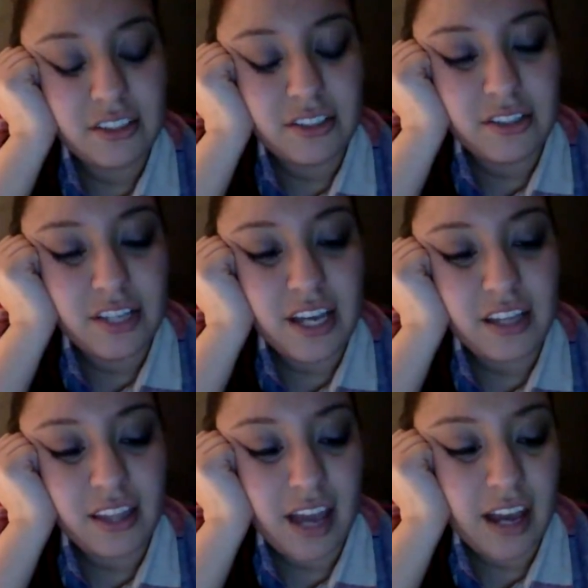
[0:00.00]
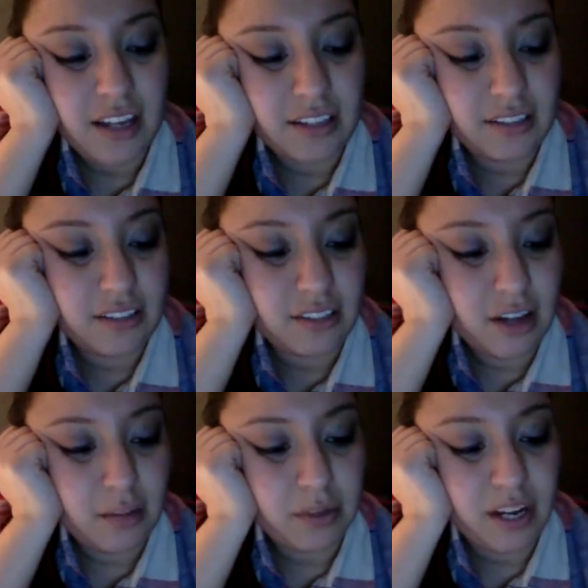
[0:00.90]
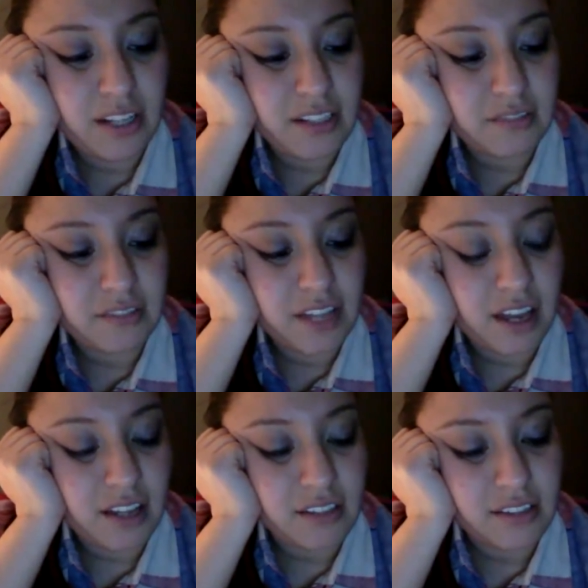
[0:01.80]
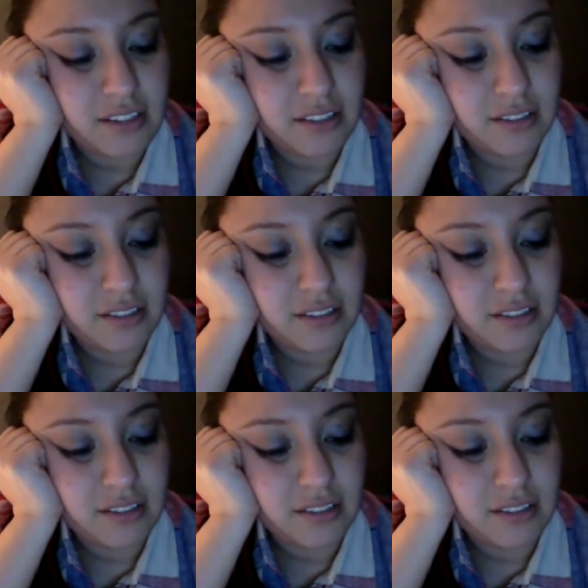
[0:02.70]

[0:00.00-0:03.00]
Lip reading: to take that comprehensive test.